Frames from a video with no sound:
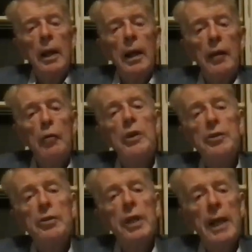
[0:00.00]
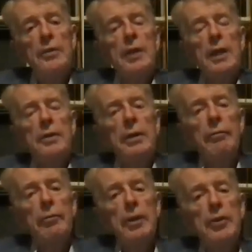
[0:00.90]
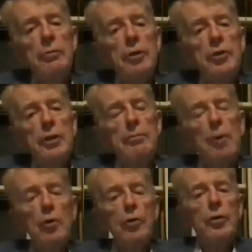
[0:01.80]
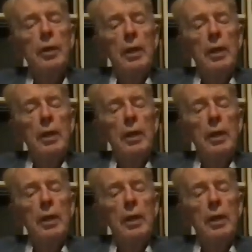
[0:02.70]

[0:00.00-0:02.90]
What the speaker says: And the reason they had that information was that both